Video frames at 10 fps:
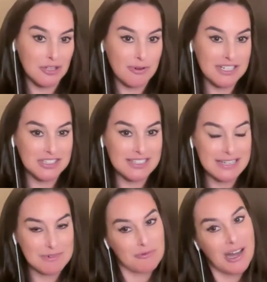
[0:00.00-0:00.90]
the questions
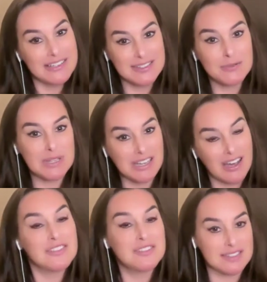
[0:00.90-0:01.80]
that we want to
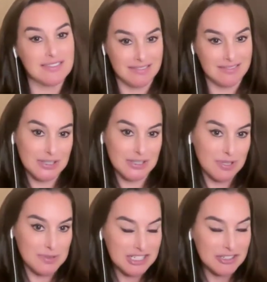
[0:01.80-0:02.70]
because the
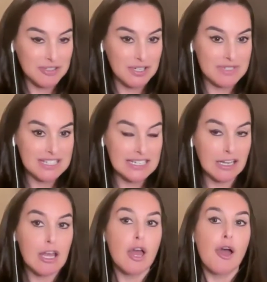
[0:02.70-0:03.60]
source materials are
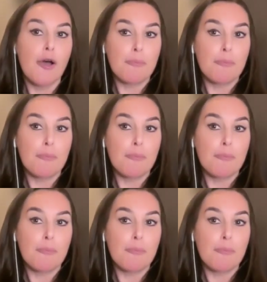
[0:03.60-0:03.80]
missing,